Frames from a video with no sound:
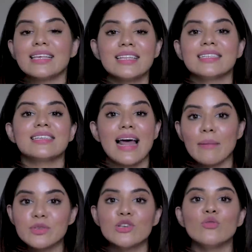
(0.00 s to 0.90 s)
think this is an
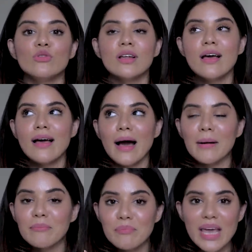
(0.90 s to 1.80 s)
absolute
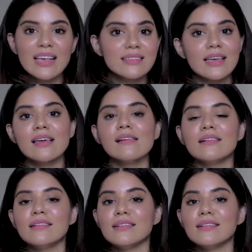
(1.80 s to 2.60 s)
amazing